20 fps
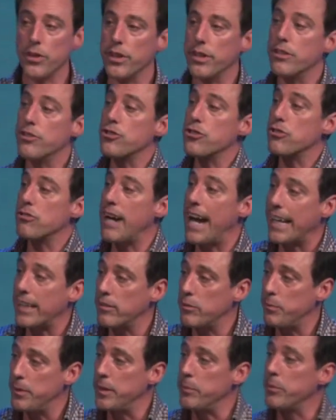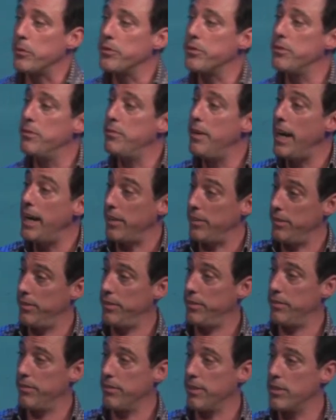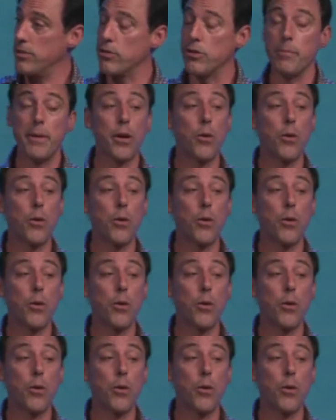we're going to attract people to the faith, right? So